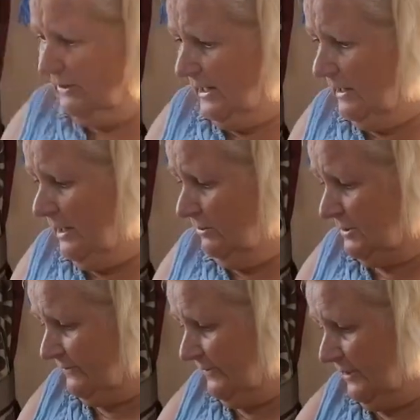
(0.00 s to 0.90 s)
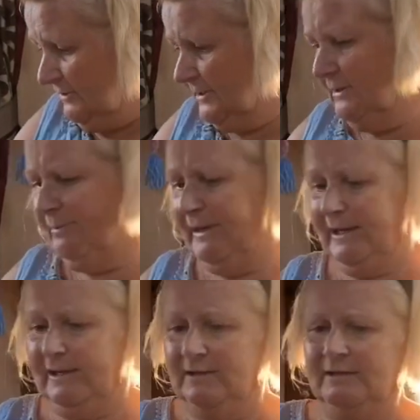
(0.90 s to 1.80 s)
get loads of those in a
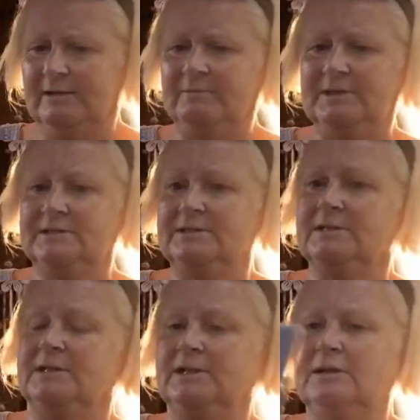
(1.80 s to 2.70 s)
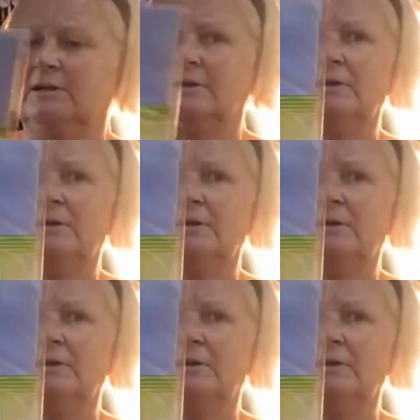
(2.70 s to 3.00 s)
packet. Now let me see,